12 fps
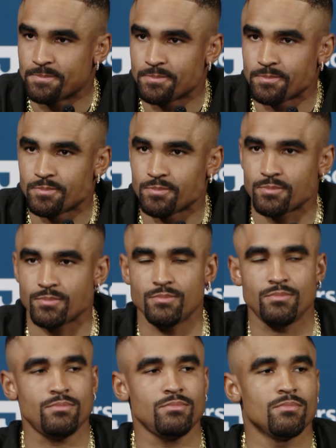
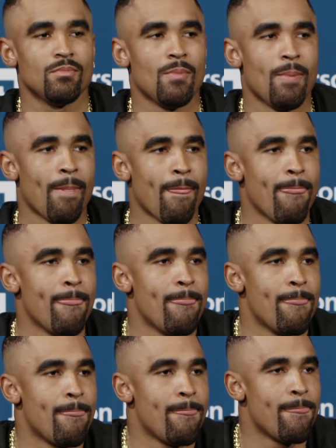
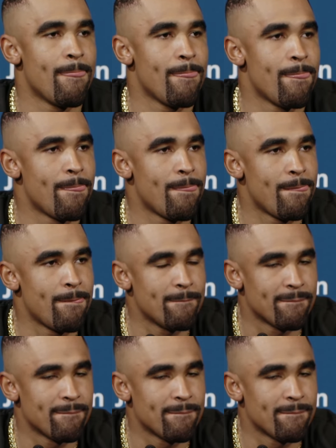(silence)